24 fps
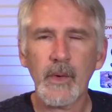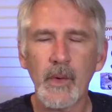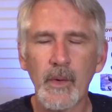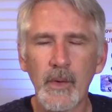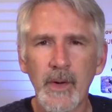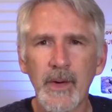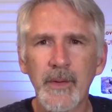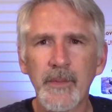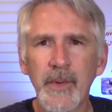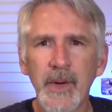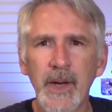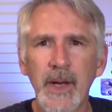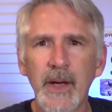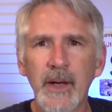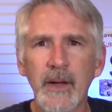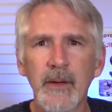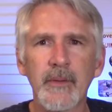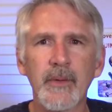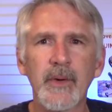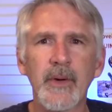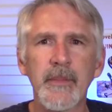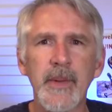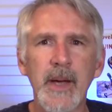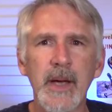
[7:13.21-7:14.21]
What
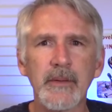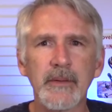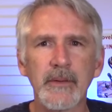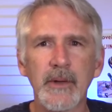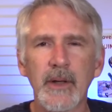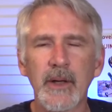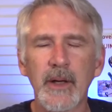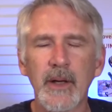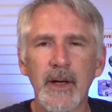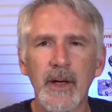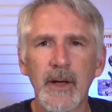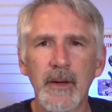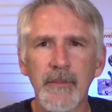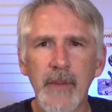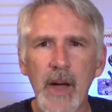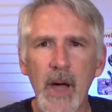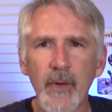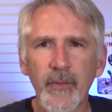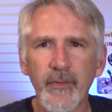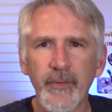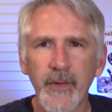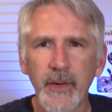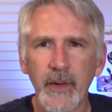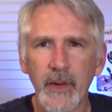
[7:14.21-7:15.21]
about the
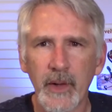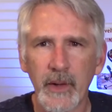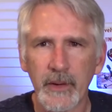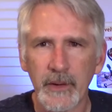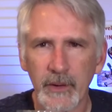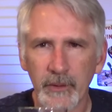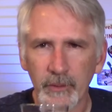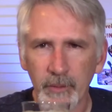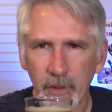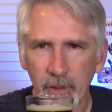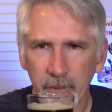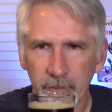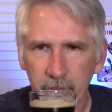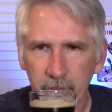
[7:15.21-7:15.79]
mouthfeel on this one?